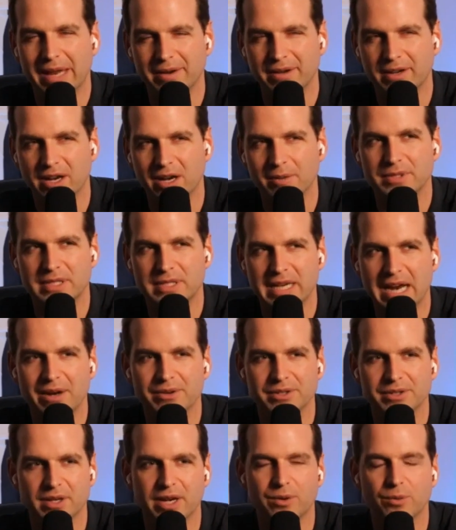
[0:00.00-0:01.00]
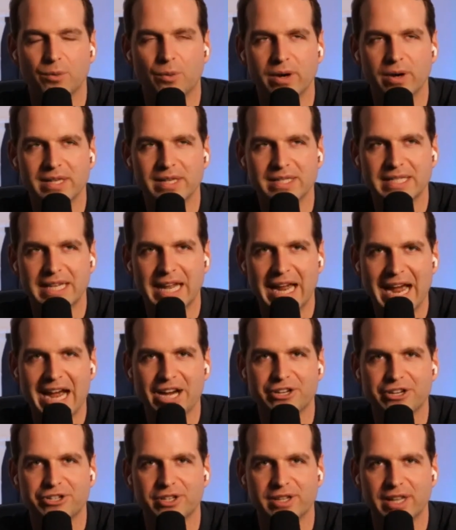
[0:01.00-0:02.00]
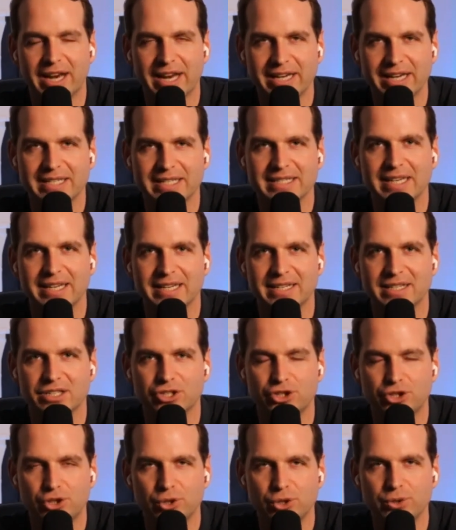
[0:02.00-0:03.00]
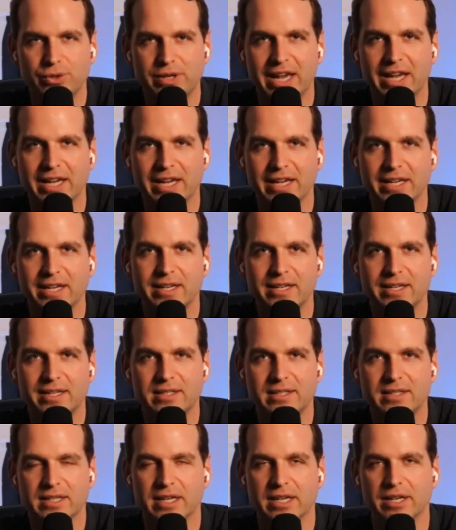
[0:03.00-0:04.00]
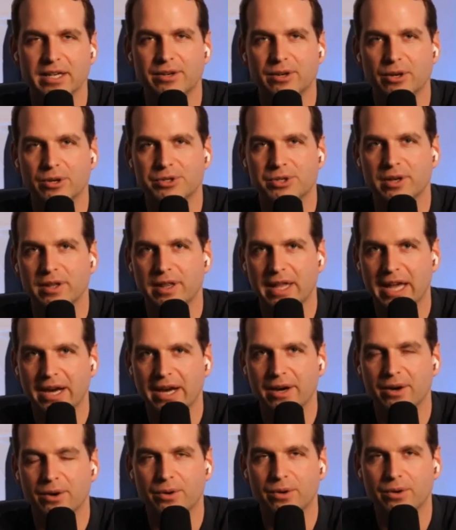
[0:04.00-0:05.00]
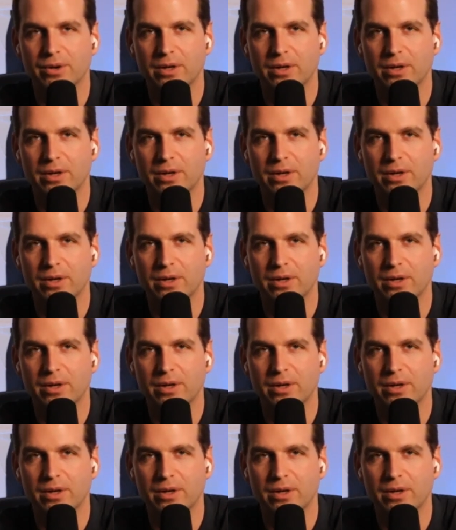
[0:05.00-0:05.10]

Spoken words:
comes down to like, what is the action that I can take today to get closer to that goal?